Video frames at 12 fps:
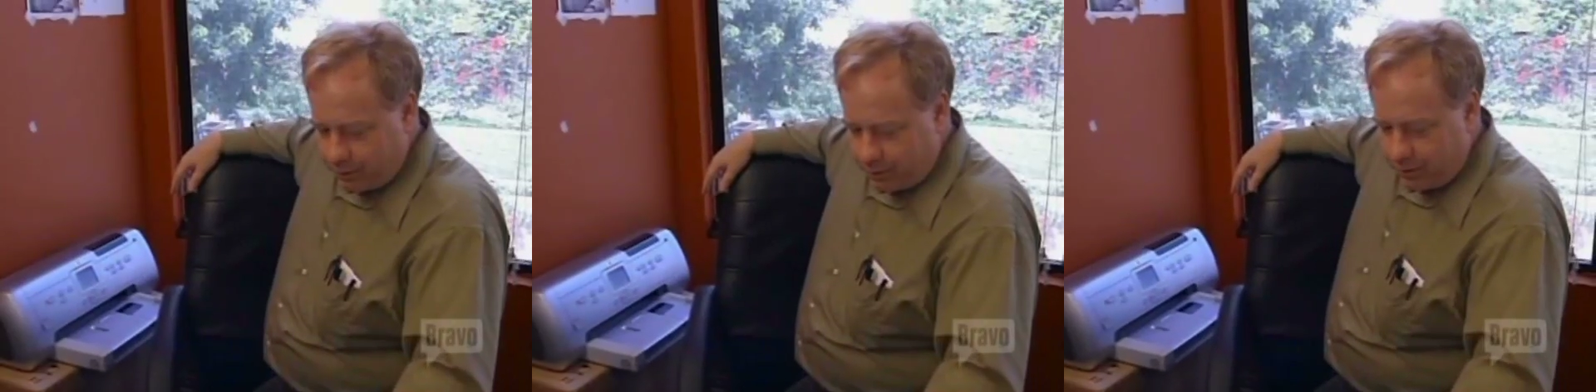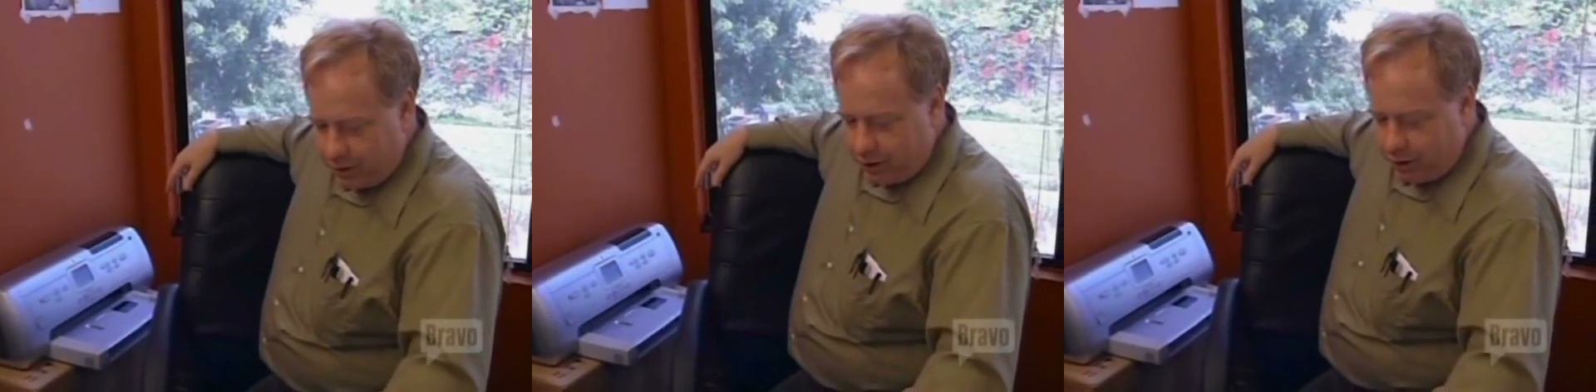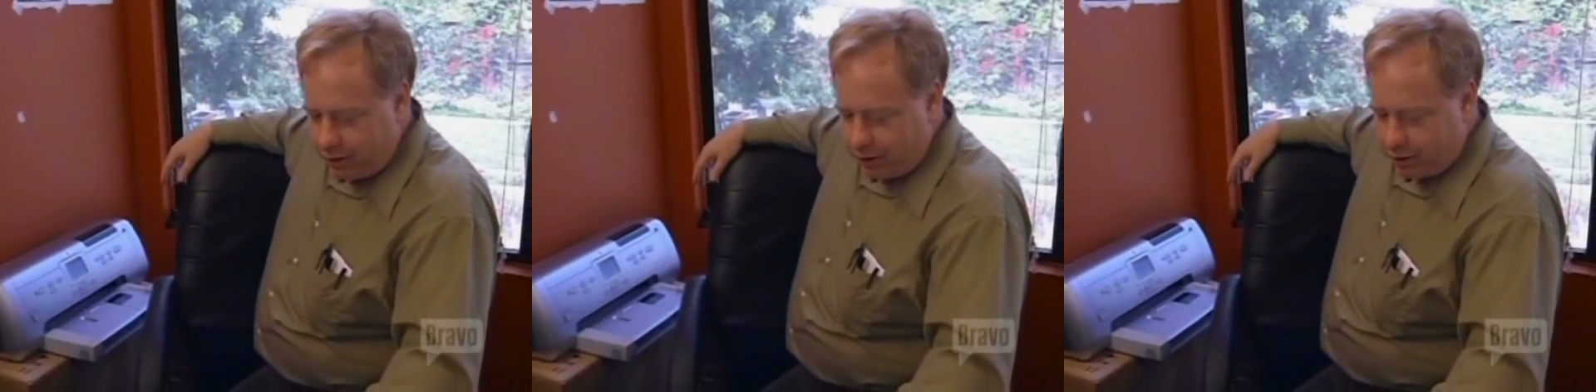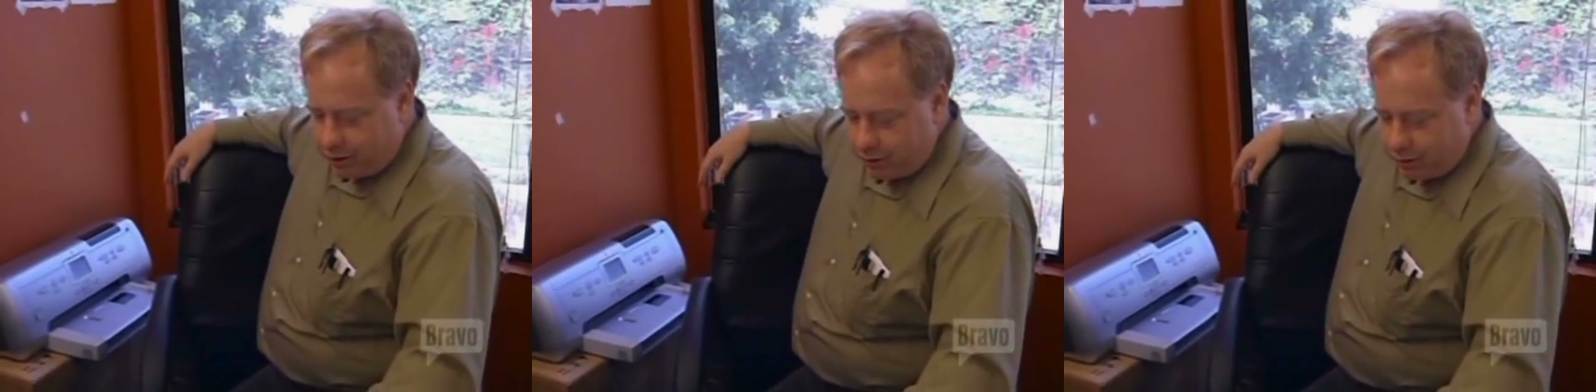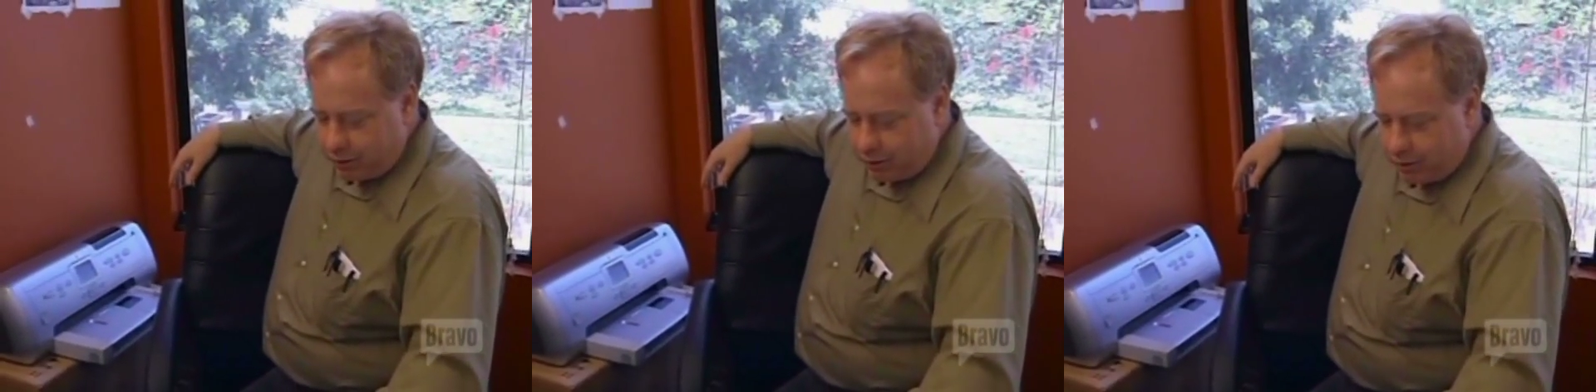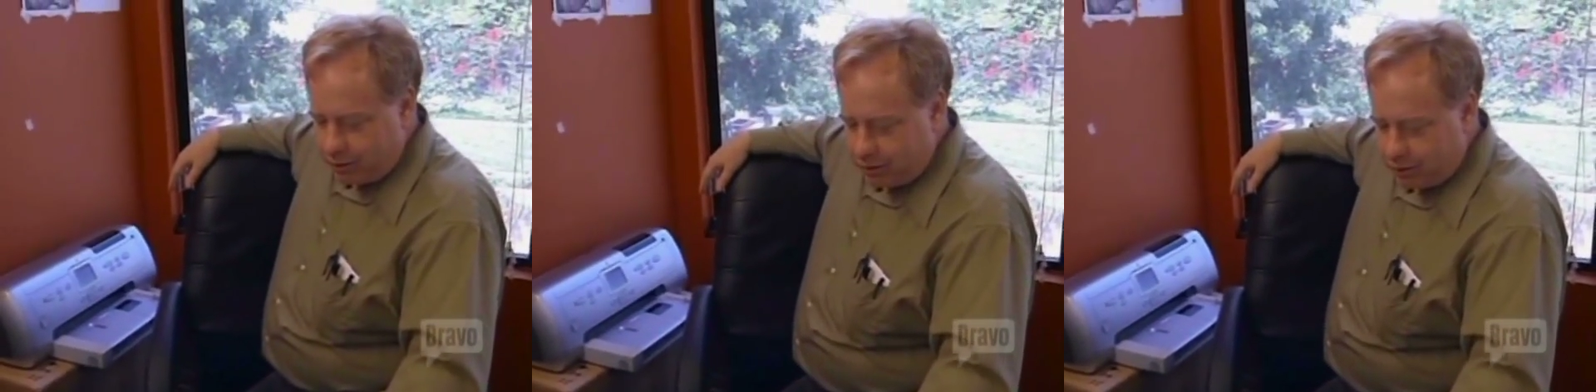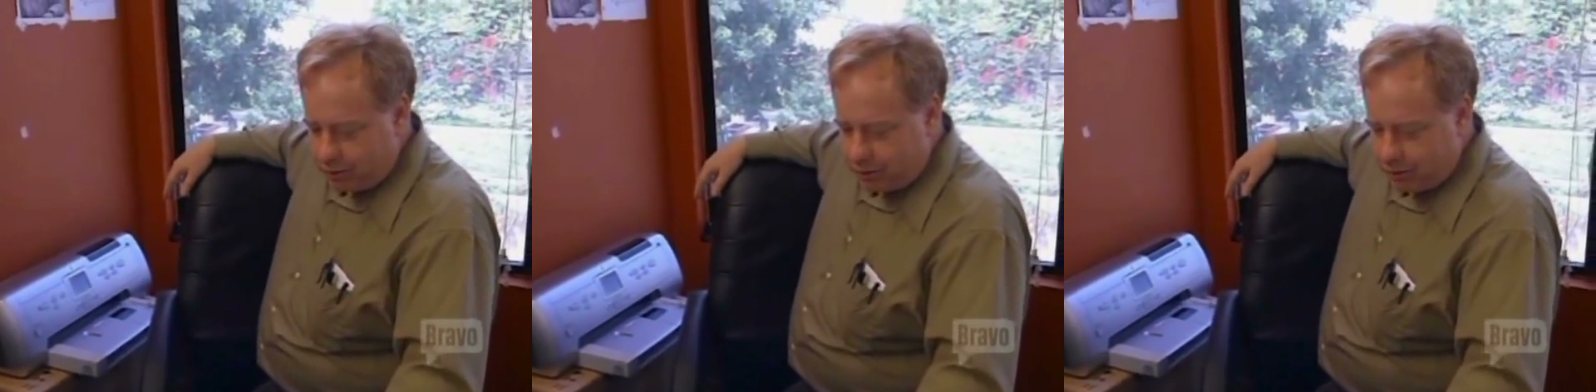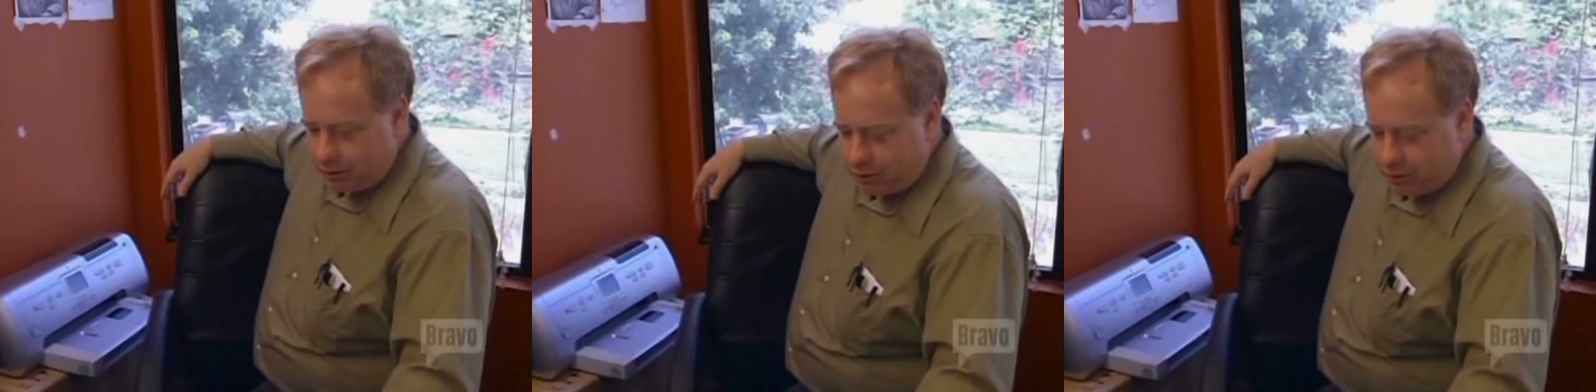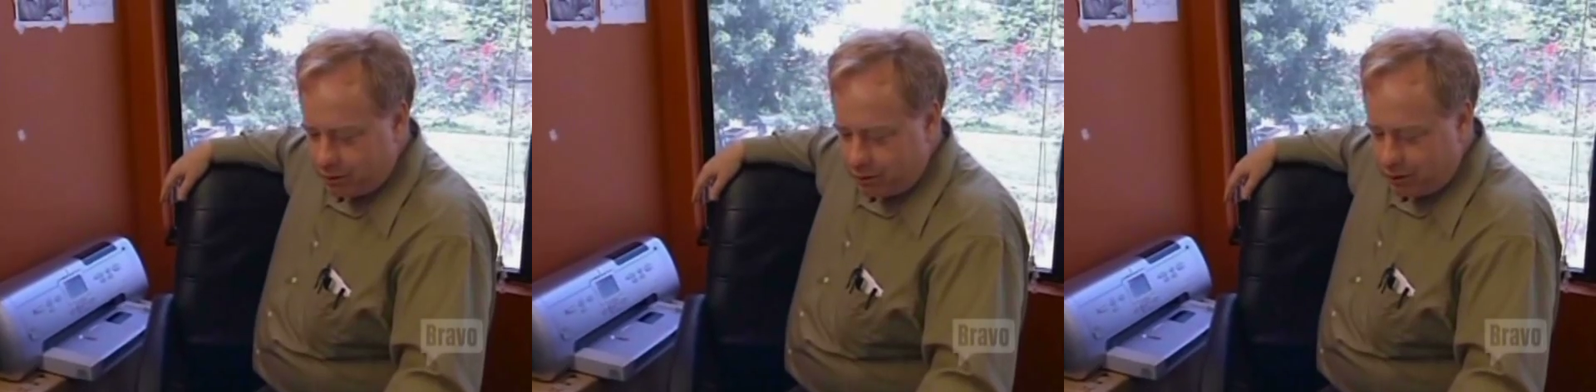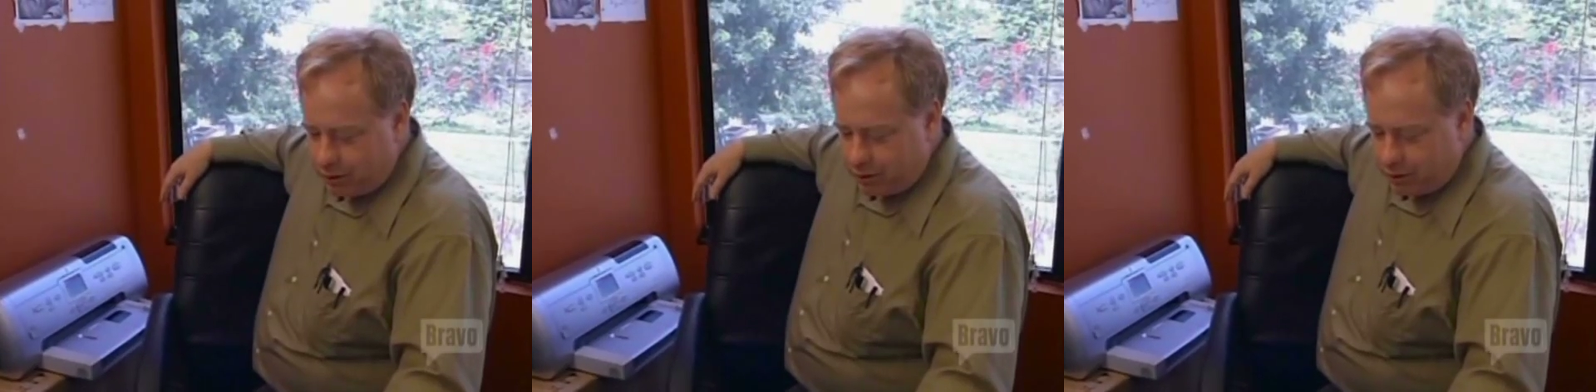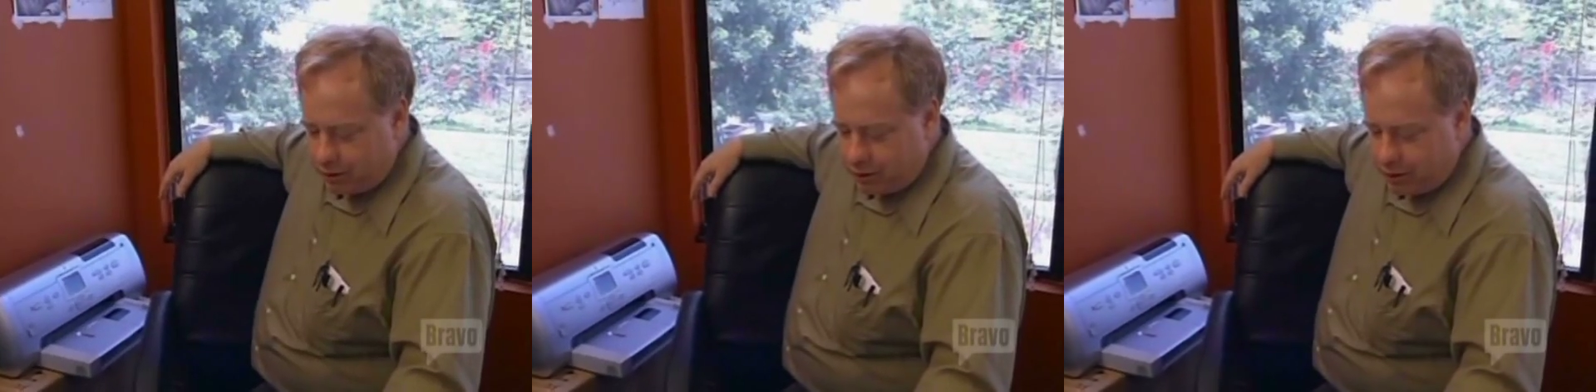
Do you understand that Al Pacino and Paul Newman are two